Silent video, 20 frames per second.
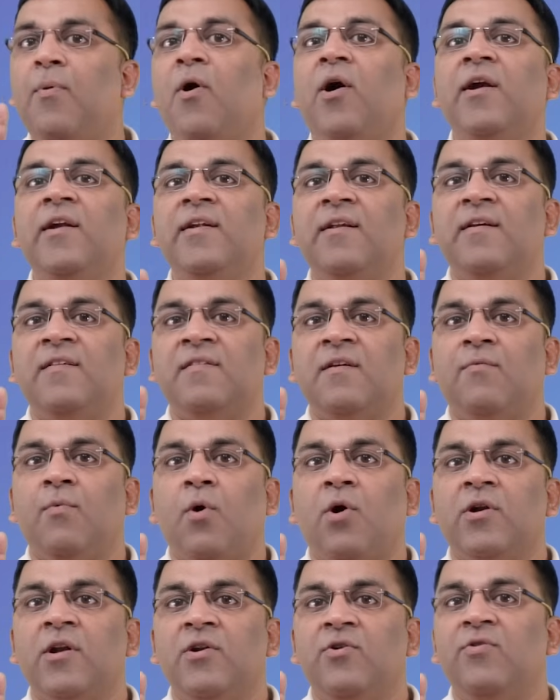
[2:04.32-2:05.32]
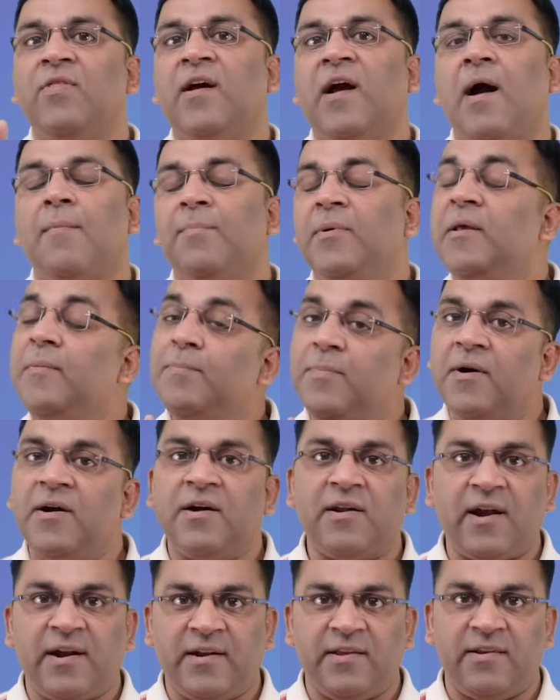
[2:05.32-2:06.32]
point is awarded to the company per
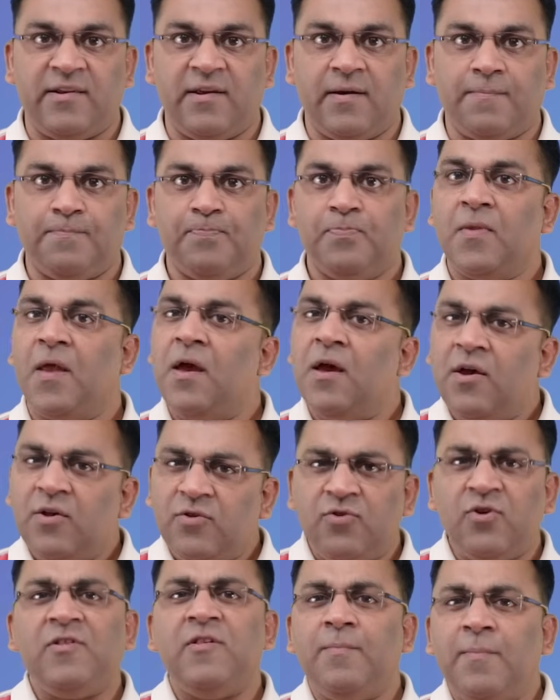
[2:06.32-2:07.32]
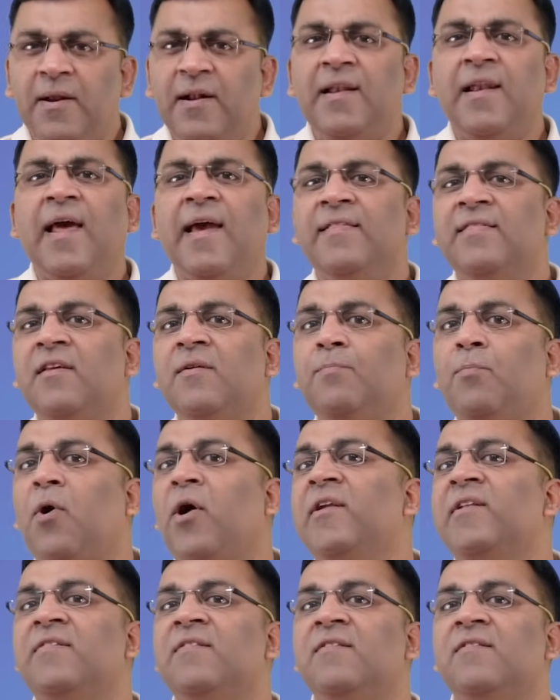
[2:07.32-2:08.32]
criteria. So it's a bit like the
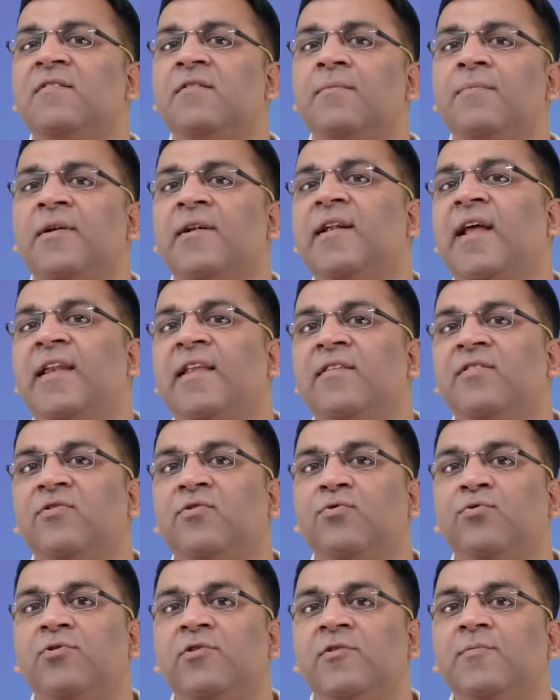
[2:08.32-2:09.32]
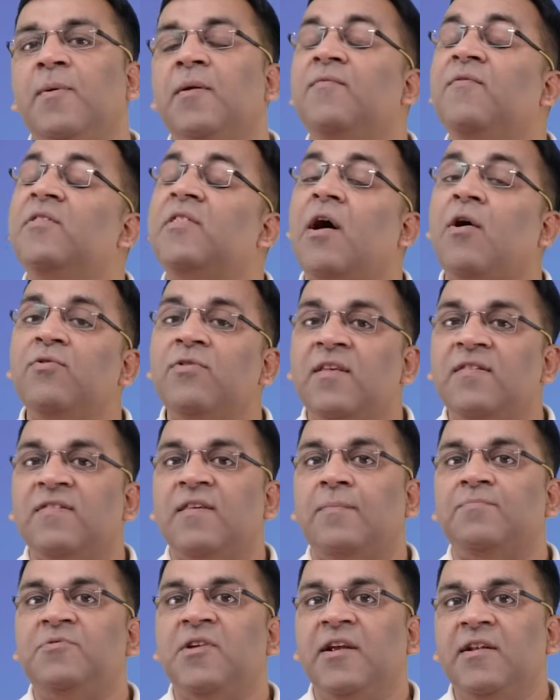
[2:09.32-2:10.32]
point system in Delhi schools, but without the
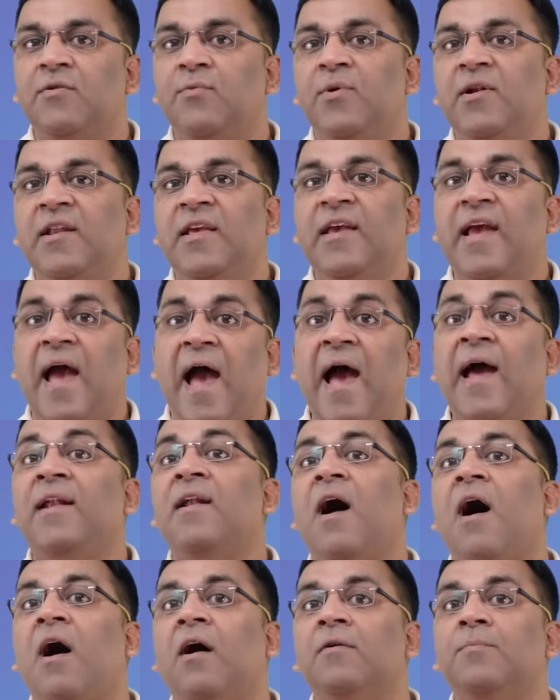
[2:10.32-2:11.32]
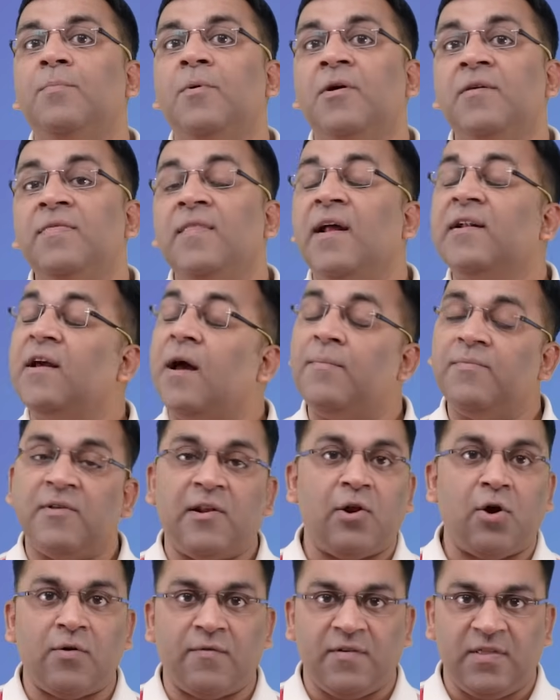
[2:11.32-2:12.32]
subjectivity and heartburn that comes
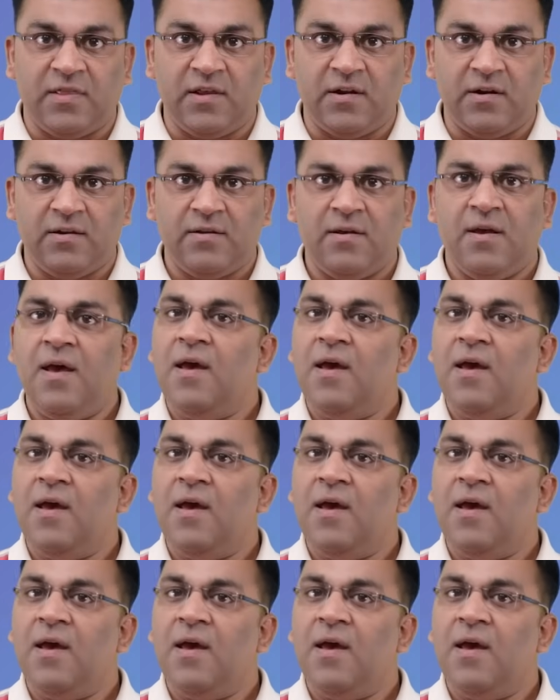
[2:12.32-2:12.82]
along with it.